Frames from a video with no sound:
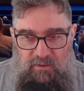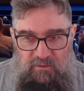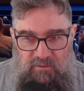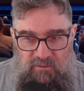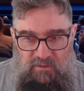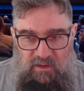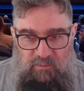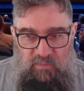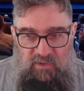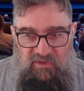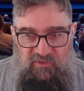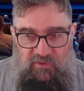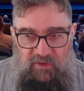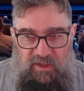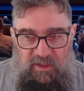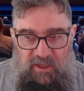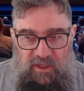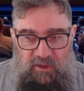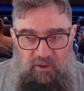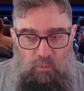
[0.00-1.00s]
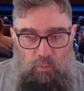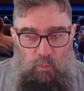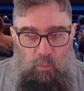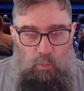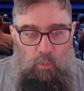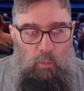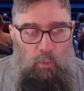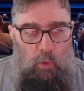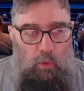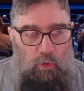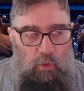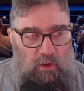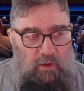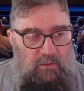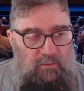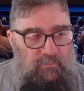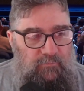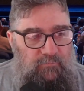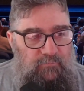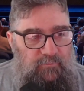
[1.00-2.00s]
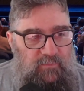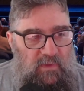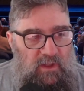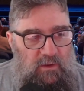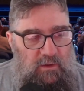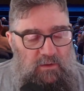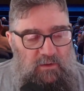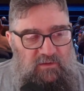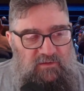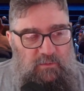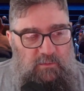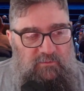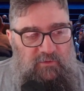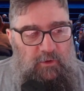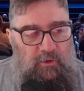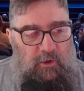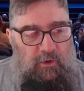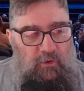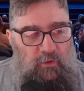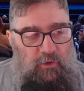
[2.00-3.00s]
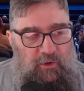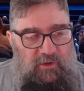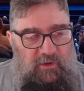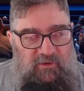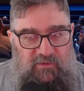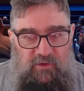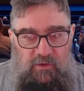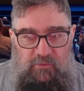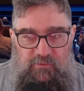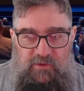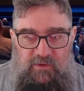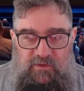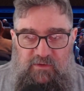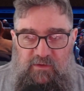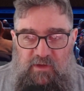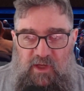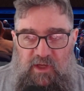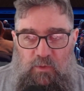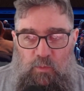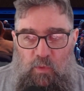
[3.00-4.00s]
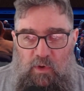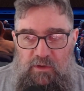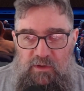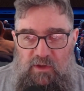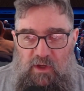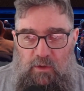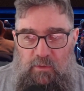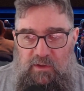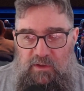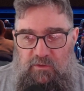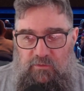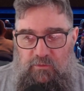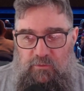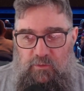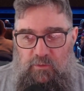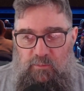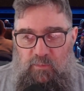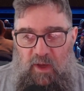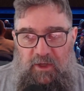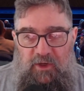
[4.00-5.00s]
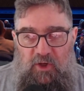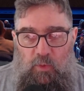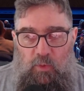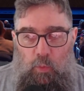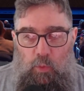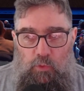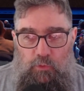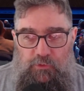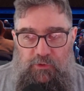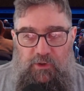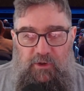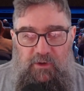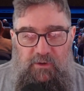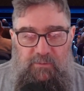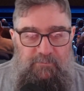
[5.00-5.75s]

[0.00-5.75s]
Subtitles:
That means you get out and walk. So we've got a not in service and one going to Paddock Wood.